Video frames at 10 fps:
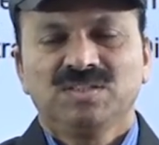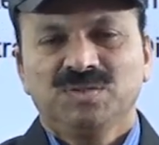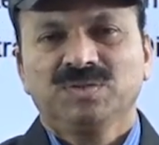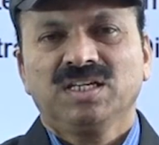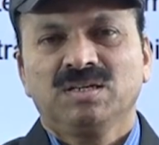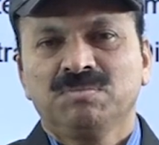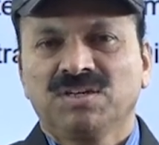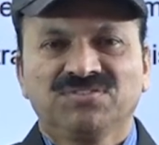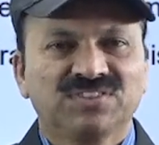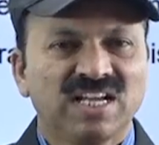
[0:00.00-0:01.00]
Okay, number
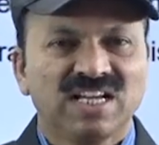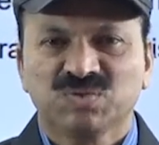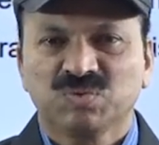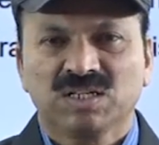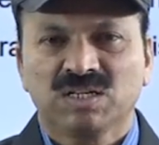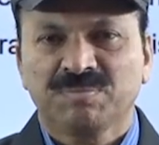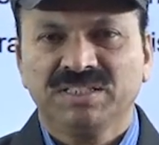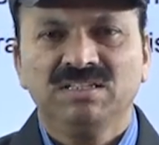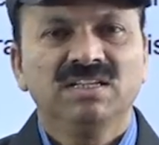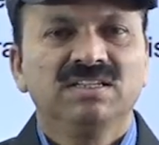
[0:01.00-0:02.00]
of castes, what
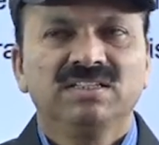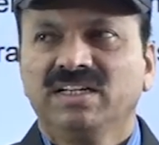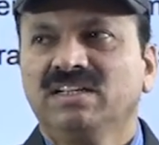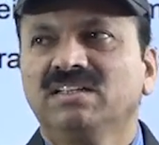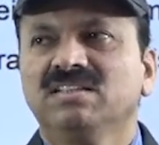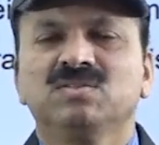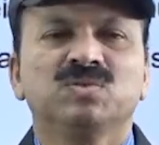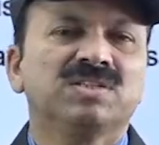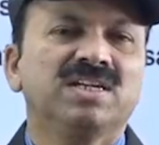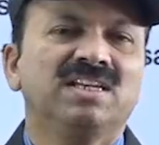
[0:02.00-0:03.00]
happened? Enter the
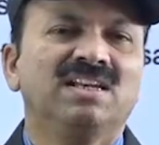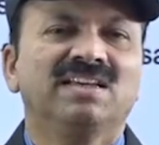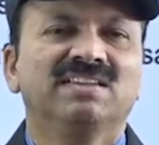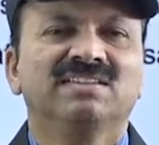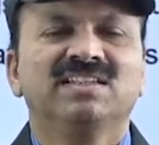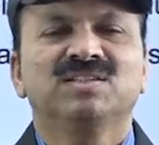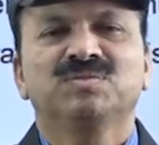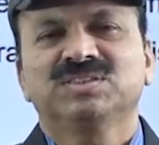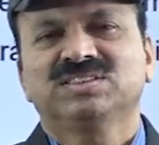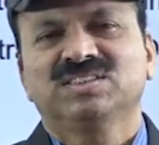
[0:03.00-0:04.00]
society, like that it
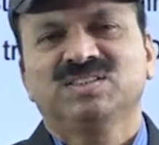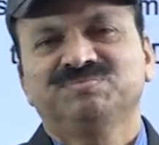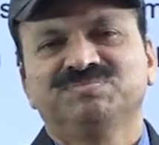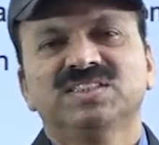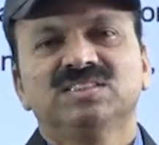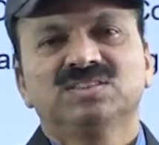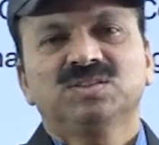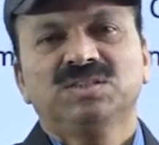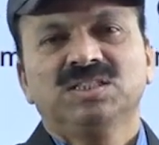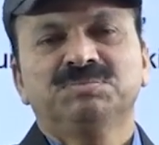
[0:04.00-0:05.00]
was said.
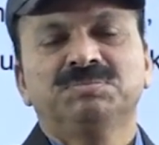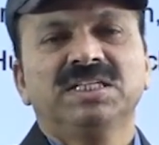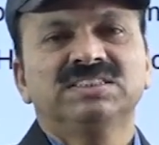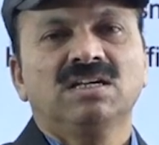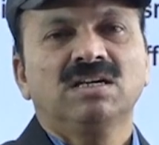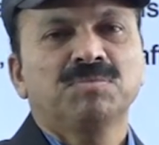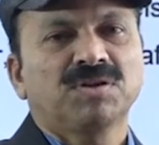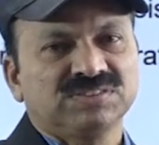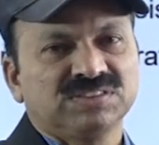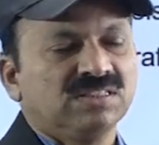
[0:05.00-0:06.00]
So this based on
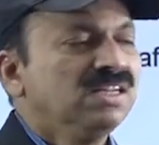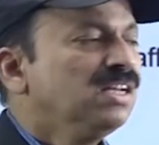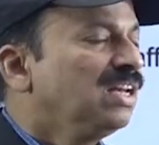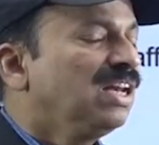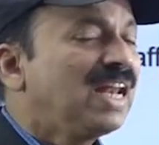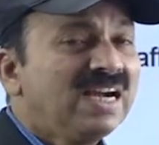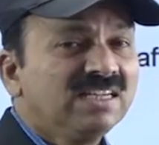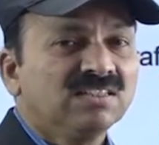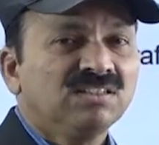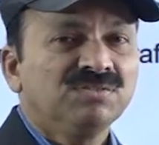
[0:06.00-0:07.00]
profession.
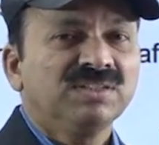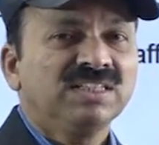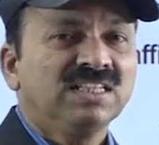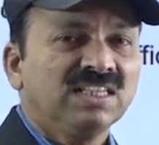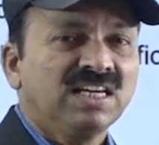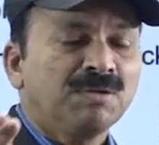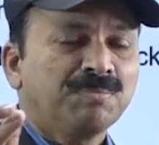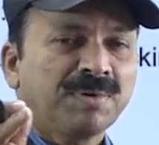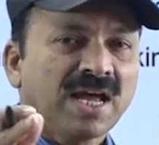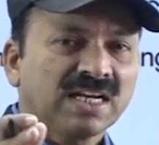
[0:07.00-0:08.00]
Later, whether they
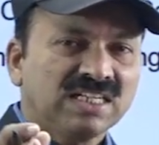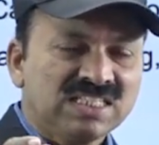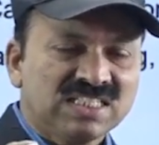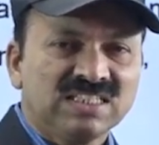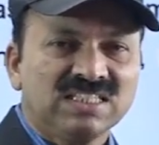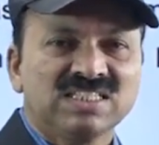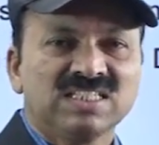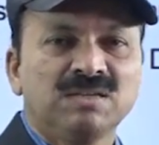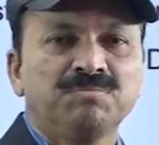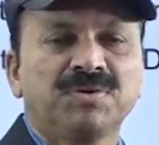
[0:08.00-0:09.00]
are practicing the
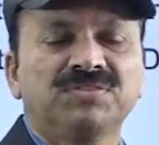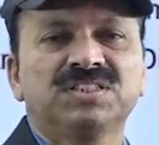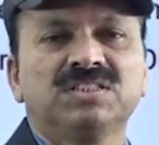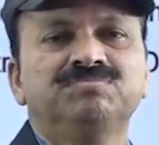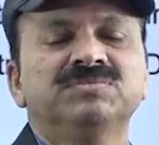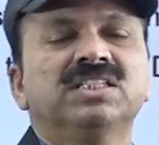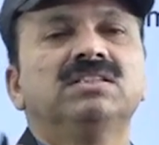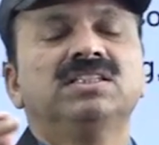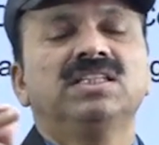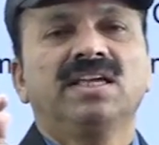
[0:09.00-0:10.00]
same profession,
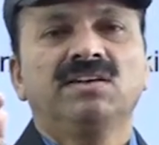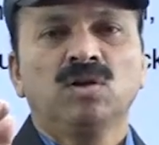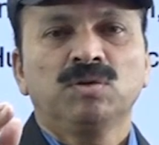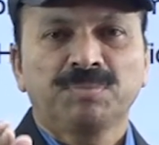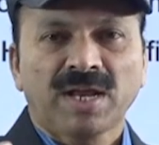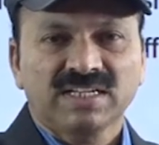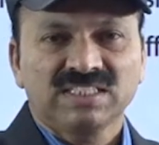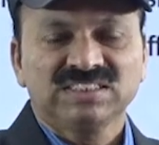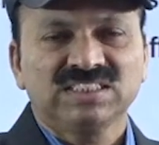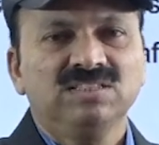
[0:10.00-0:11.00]
they are not
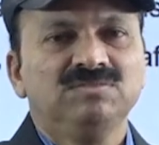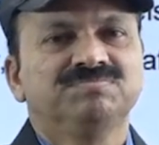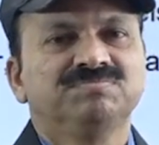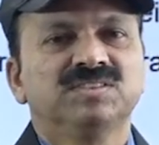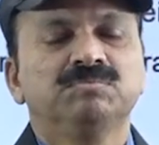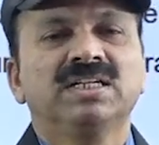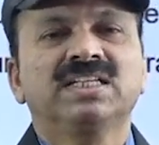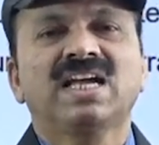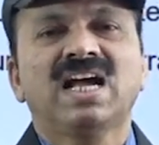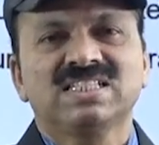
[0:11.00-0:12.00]
practicing,
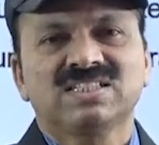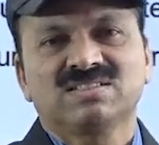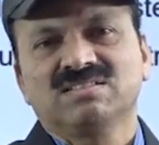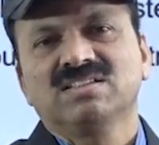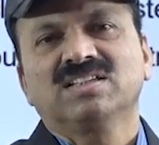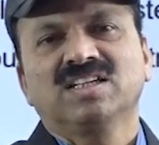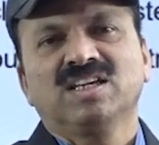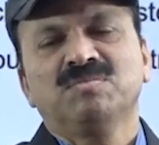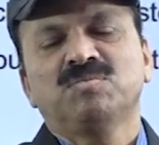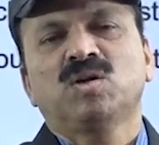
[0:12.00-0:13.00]
but caste
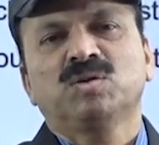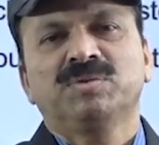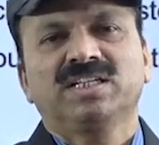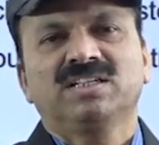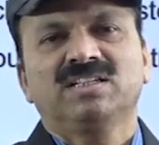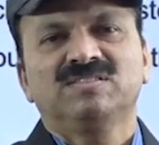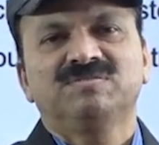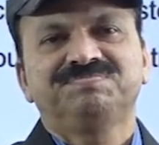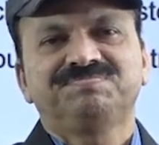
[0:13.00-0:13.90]
came automatically.